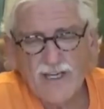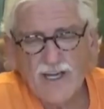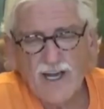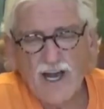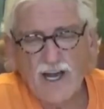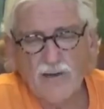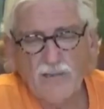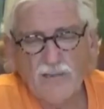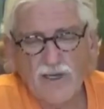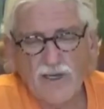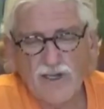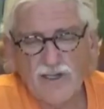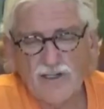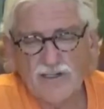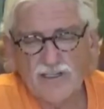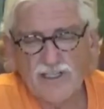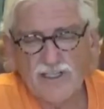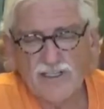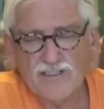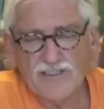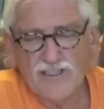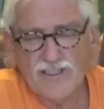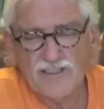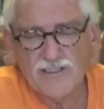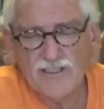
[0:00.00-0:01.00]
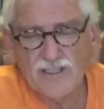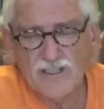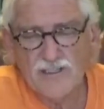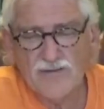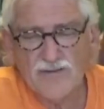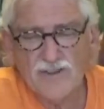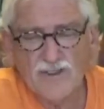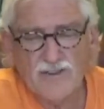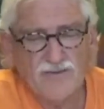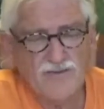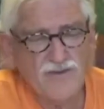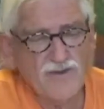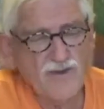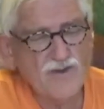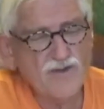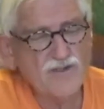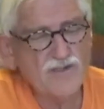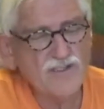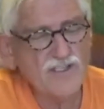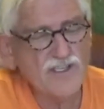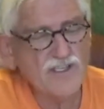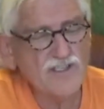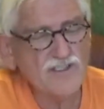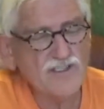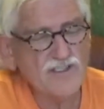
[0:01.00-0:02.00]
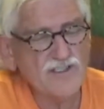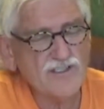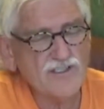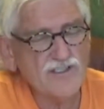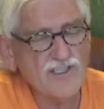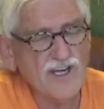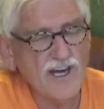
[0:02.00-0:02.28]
I'm allergic, sensitive to foods such as